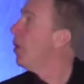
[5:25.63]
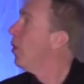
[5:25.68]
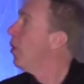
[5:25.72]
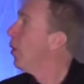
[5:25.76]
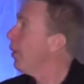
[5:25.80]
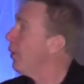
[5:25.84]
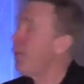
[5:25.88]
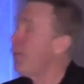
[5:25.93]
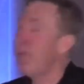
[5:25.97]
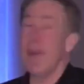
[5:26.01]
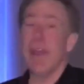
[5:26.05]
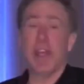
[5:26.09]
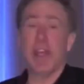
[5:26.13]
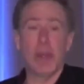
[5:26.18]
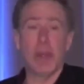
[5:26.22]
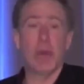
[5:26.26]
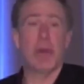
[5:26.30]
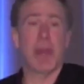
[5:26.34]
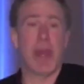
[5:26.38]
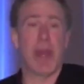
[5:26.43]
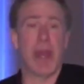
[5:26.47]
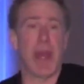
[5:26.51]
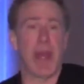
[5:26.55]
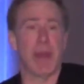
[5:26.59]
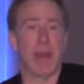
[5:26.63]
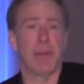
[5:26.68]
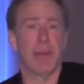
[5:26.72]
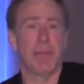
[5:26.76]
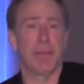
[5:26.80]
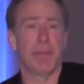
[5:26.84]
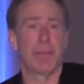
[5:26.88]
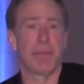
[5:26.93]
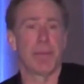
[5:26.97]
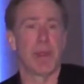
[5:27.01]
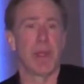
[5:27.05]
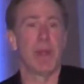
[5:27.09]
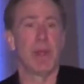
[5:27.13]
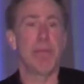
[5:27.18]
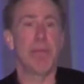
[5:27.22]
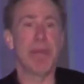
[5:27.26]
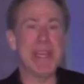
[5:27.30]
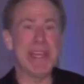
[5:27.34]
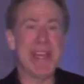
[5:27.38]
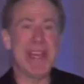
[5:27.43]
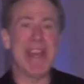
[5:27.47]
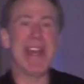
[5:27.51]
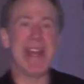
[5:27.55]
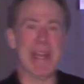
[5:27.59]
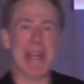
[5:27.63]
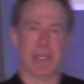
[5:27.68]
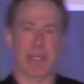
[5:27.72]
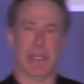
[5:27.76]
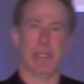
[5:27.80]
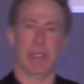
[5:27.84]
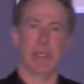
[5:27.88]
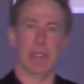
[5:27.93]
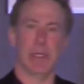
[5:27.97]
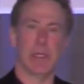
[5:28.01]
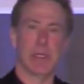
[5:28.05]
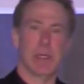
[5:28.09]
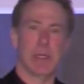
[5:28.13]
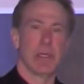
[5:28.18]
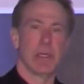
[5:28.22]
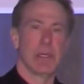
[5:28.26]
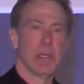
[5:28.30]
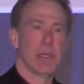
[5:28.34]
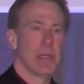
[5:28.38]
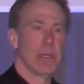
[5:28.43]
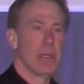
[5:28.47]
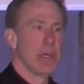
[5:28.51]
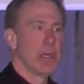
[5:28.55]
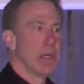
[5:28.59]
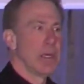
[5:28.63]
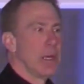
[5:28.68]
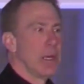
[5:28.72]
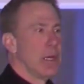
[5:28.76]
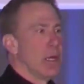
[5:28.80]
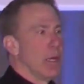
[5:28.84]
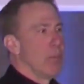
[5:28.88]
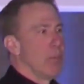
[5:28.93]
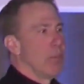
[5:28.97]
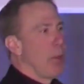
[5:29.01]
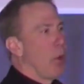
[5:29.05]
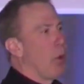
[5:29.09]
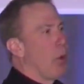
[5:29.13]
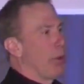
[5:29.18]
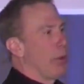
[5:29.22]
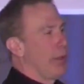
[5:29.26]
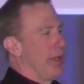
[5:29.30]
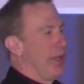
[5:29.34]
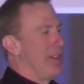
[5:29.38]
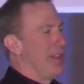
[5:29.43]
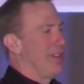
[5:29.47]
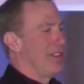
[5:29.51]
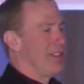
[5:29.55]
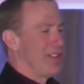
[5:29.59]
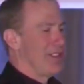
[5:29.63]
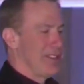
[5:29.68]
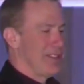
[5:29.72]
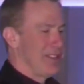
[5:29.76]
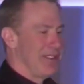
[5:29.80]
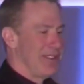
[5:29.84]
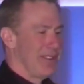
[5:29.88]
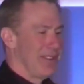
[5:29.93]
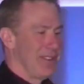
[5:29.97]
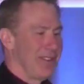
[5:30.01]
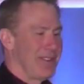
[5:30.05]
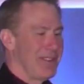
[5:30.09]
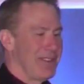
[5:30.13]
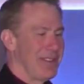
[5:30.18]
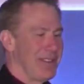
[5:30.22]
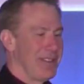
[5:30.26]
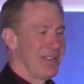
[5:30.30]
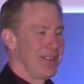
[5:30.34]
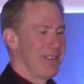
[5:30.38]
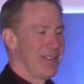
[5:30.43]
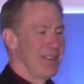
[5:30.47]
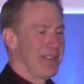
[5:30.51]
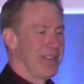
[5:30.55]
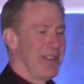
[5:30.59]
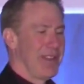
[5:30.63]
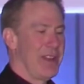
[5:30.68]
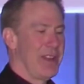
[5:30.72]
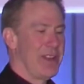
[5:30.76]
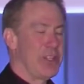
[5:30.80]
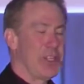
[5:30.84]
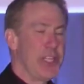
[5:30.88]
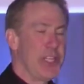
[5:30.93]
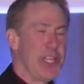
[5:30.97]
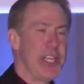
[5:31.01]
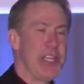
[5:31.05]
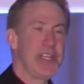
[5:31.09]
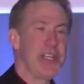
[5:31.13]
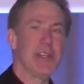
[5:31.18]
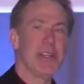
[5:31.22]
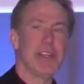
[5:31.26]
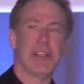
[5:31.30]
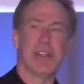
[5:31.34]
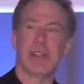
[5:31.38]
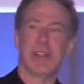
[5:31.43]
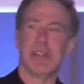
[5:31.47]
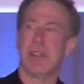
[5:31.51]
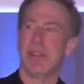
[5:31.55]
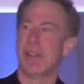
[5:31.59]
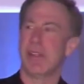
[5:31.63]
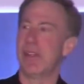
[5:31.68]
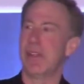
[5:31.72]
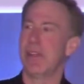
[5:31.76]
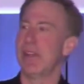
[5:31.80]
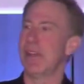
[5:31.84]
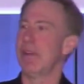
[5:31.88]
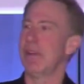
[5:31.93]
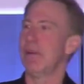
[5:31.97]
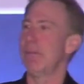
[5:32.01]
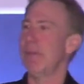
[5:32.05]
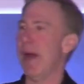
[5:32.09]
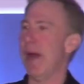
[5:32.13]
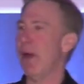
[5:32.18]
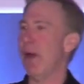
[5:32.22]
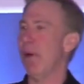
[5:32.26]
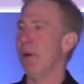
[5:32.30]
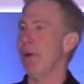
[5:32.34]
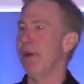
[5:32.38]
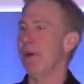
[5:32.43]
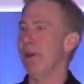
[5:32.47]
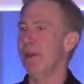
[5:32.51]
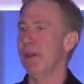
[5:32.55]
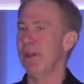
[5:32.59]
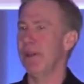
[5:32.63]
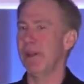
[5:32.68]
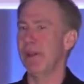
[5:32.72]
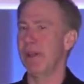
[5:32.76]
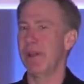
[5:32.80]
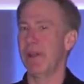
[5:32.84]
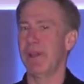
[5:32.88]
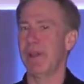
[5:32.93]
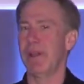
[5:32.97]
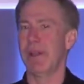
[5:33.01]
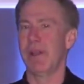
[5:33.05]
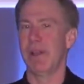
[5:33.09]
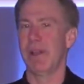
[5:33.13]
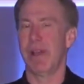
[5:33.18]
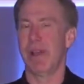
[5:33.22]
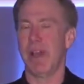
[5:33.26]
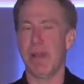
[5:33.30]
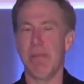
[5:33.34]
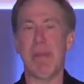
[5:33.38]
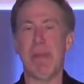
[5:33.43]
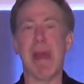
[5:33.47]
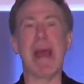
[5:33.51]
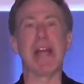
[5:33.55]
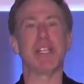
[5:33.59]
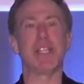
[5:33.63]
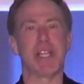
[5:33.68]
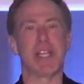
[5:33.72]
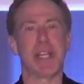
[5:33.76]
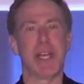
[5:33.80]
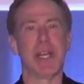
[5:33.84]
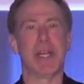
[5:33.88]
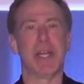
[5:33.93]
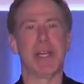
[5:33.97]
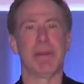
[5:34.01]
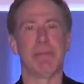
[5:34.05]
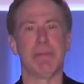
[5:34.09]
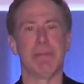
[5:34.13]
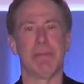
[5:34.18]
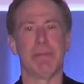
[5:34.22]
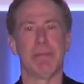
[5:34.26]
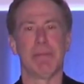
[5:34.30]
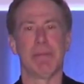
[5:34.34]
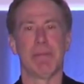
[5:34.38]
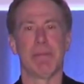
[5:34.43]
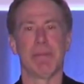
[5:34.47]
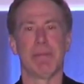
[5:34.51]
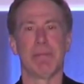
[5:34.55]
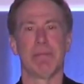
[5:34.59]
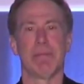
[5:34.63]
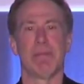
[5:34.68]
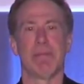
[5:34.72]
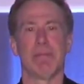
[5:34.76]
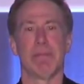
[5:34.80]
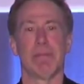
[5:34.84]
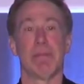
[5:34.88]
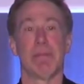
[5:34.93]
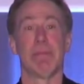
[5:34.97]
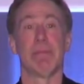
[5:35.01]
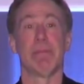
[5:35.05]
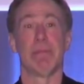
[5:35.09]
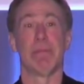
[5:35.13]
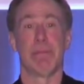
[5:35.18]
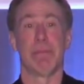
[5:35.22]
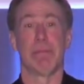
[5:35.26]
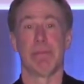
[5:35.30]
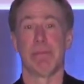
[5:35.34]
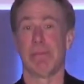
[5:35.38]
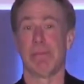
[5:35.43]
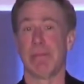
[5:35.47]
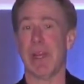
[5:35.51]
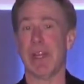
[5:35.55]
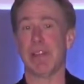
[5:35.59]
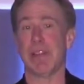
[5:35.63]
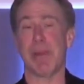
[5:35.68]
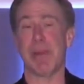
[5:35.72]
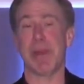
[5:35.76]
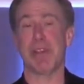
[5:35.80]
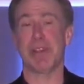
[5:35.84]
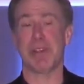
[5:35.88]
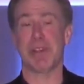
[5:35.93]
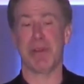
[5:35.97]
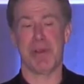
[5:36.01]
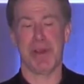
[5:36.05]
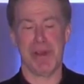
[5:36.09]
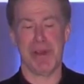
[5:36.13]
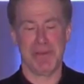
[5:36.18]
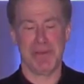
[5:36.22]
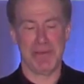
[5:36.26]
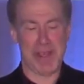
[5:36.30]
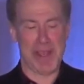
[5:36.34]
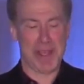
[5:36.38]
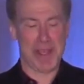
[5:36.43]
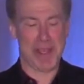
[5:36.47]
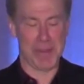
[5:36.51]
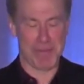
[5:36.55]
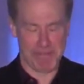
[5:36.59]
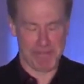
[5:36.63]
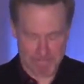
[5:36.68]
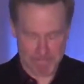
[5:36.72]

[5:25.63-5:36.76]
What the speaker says: or think you can, begin it. Boldness has genius, power, and magic in it. That's my story. Thank you.